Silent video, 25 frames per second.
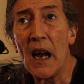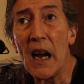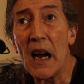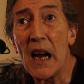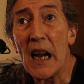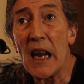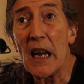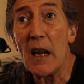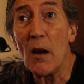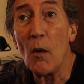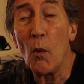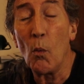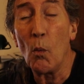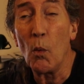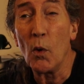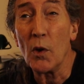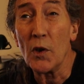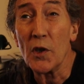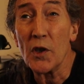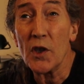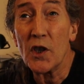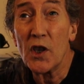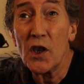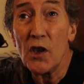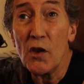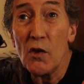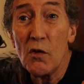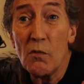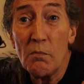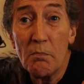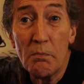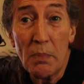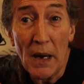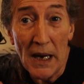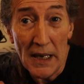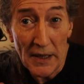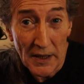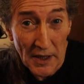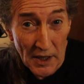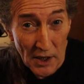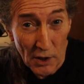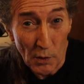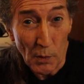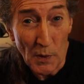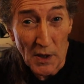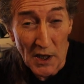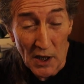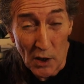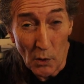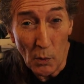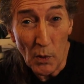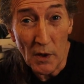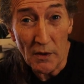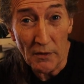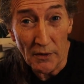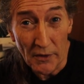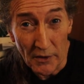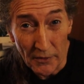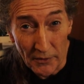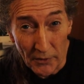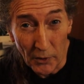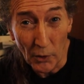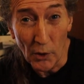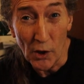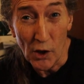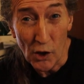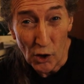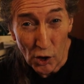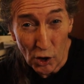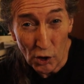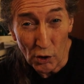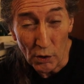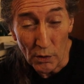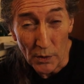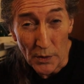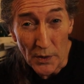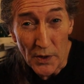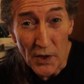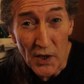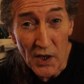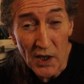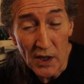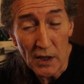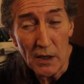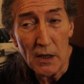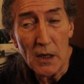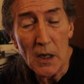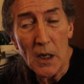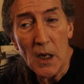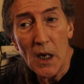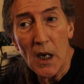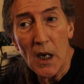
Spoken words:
I want to pay this £20 for the full insurance,